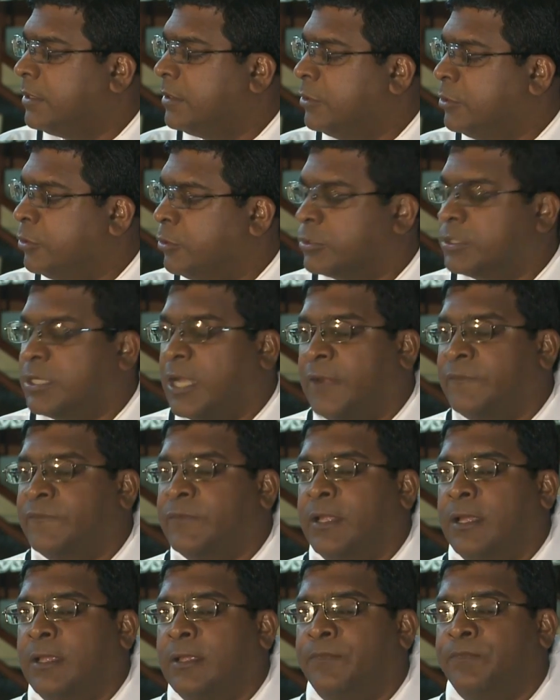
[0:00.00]
looked
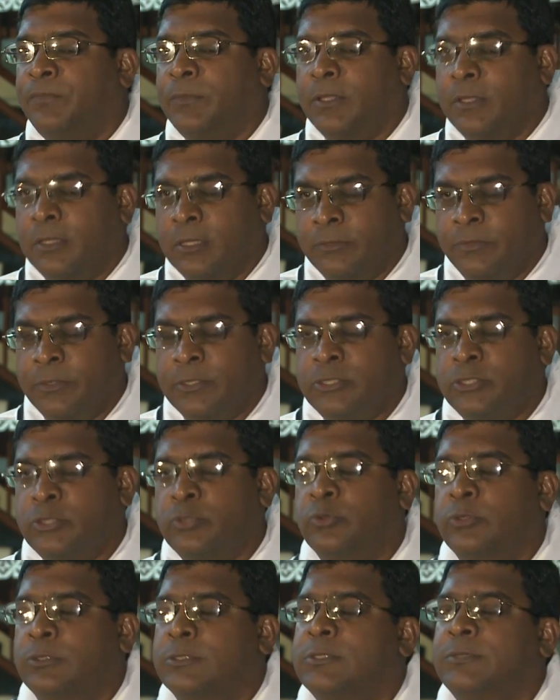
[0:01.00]
after urban
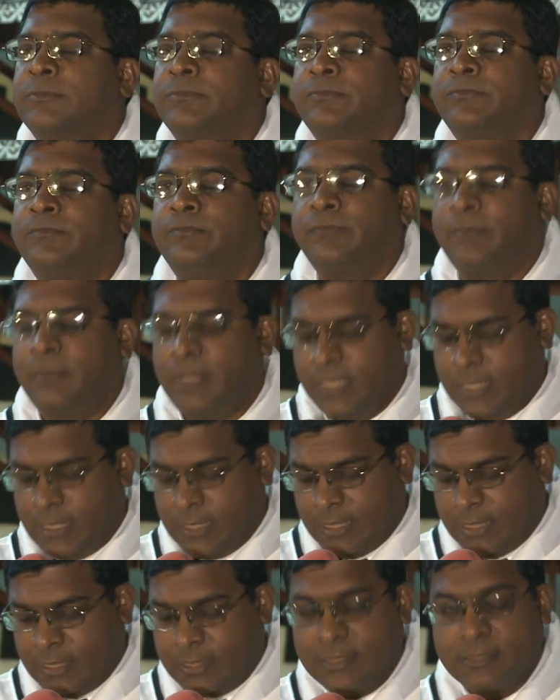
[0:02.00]
schools.
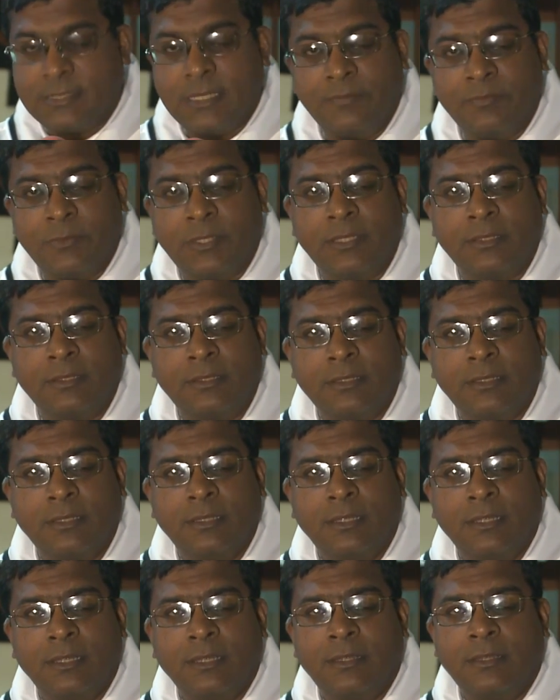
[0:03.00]
It is something
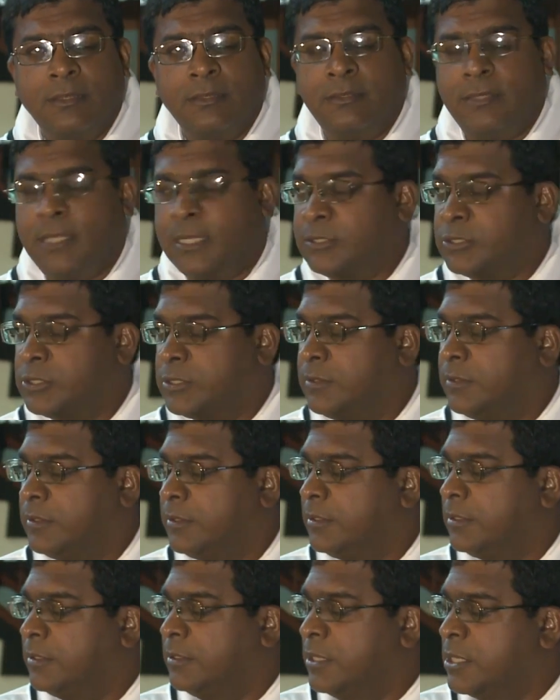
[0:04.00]
that
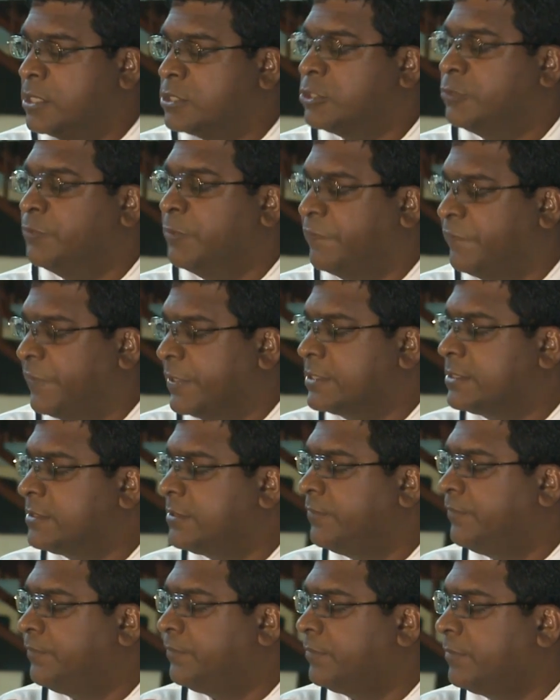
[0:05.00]
needs to be
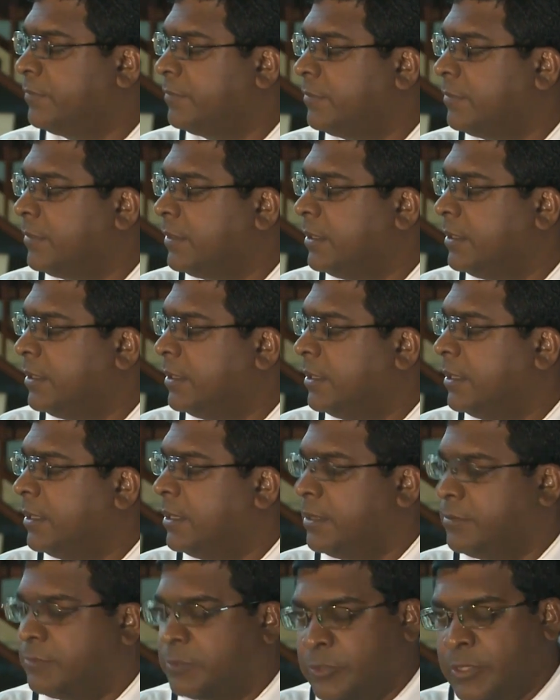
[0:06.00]
fixed.
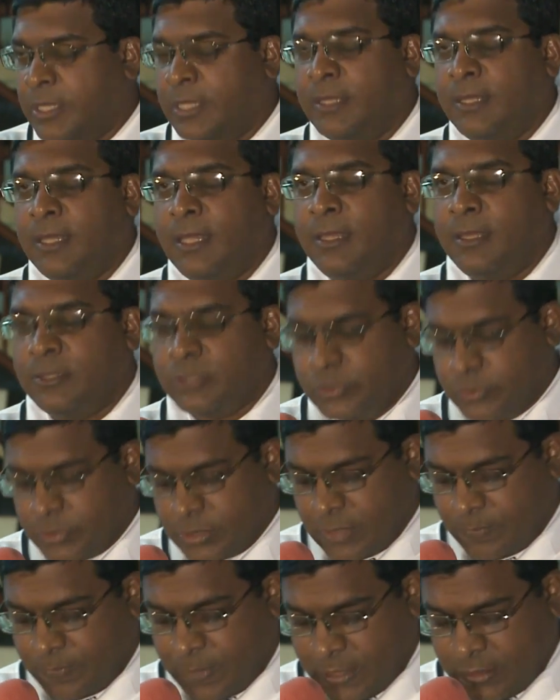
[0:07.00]
Now, today I
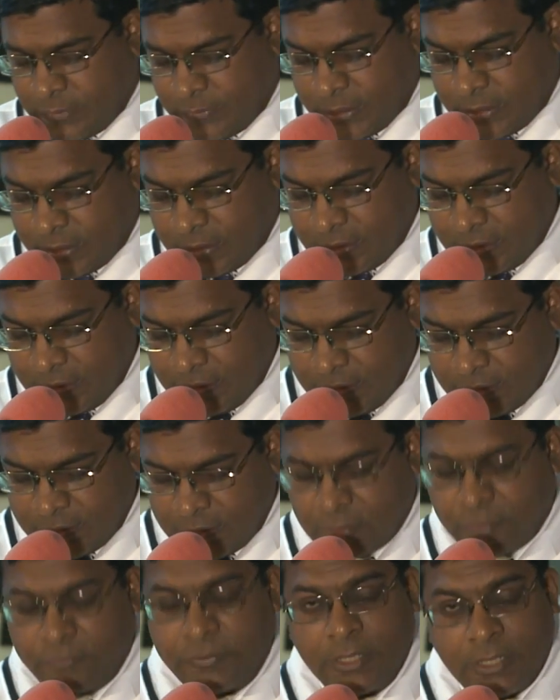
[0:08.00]
assured the Parliament
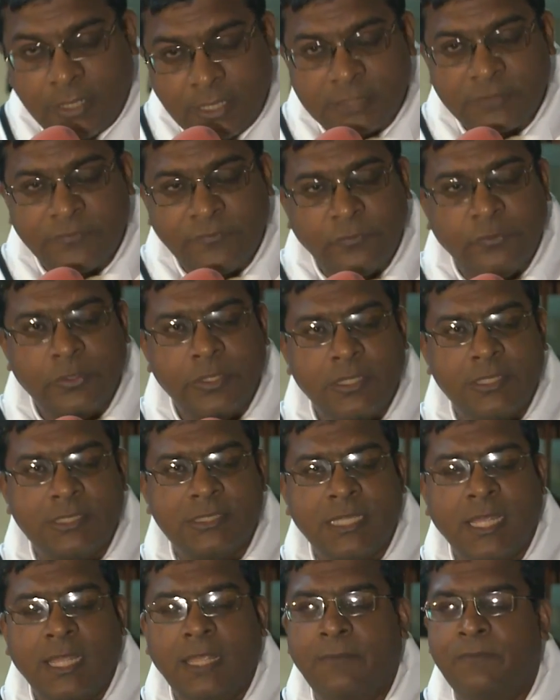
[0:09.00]
that over the next 4 years'
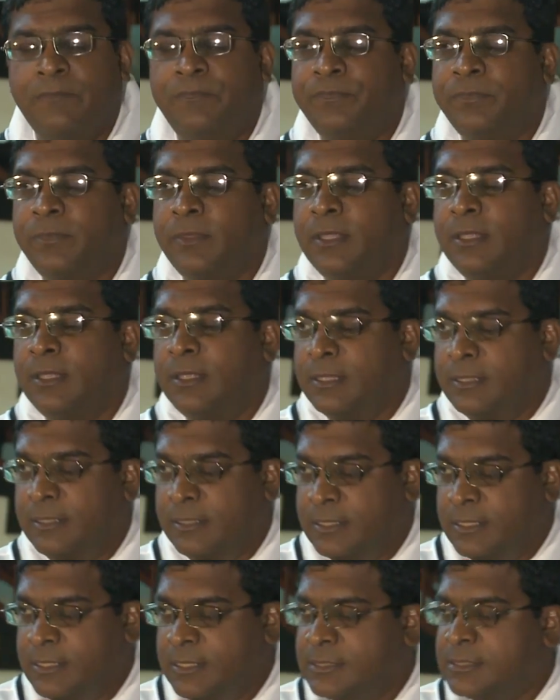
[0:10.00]
time,
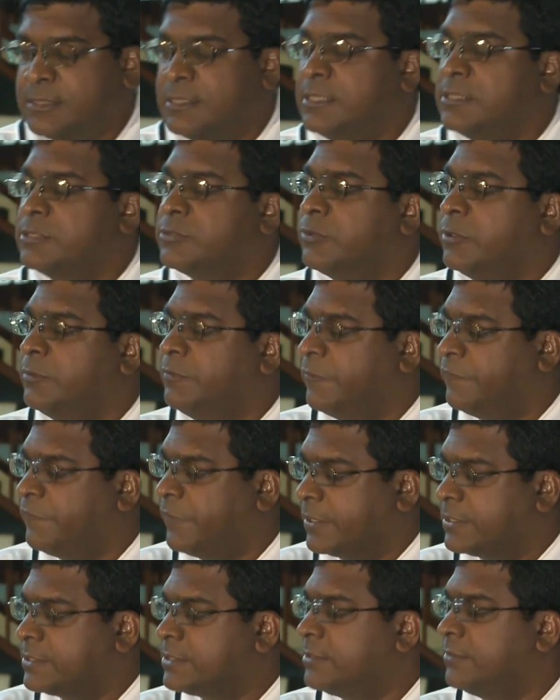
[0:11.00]
these things will be
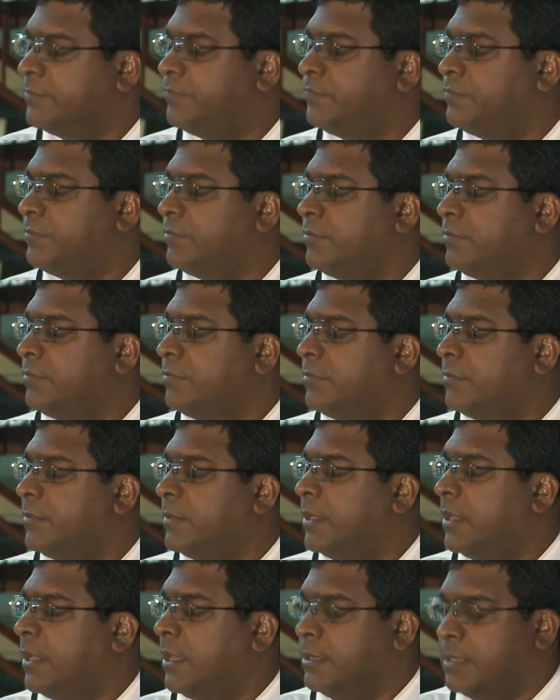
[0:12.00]
fixed
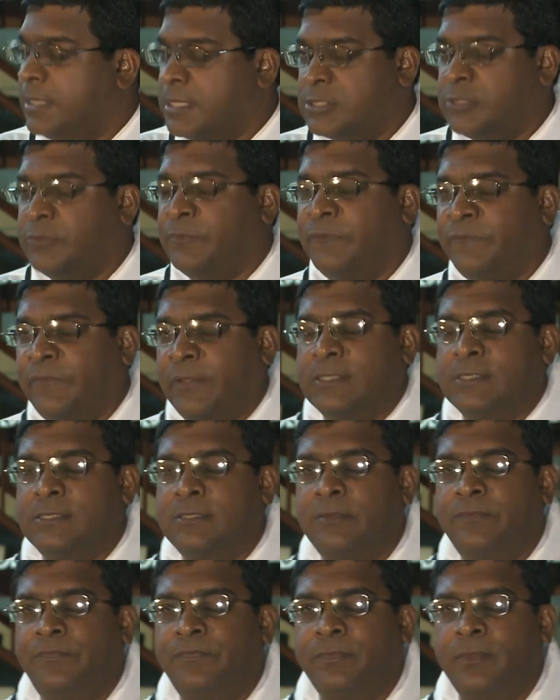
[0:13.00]
and needs to be fixed.